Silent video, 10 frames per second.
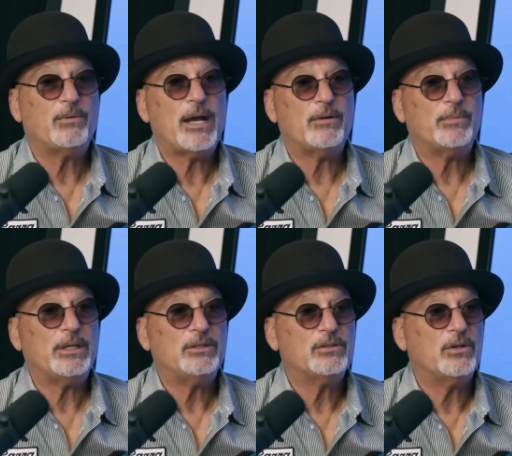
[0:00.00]
around
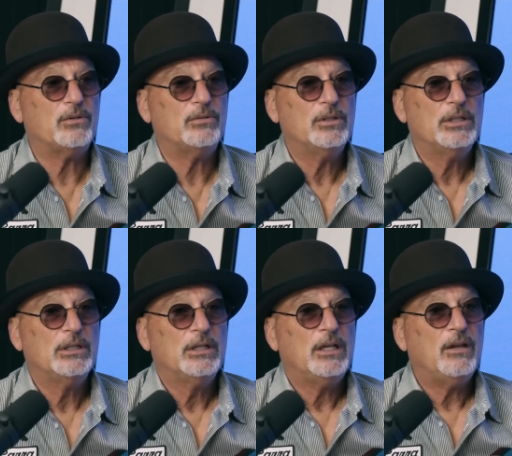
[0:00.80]
me. So
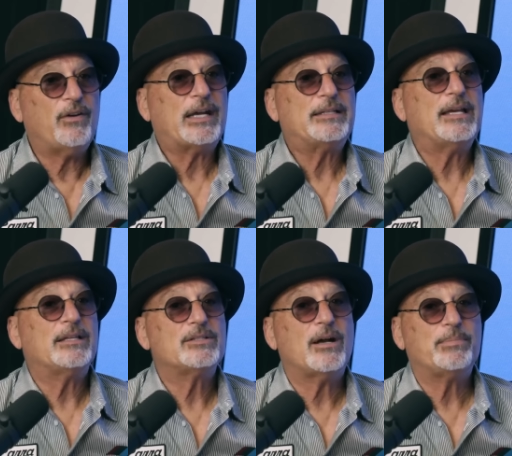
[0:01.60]
if I could take
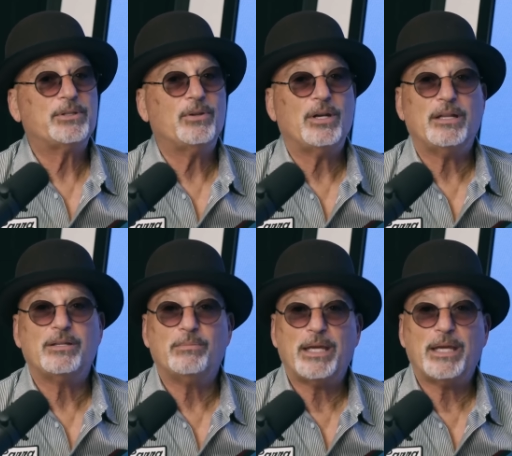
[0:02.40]
this opportunity to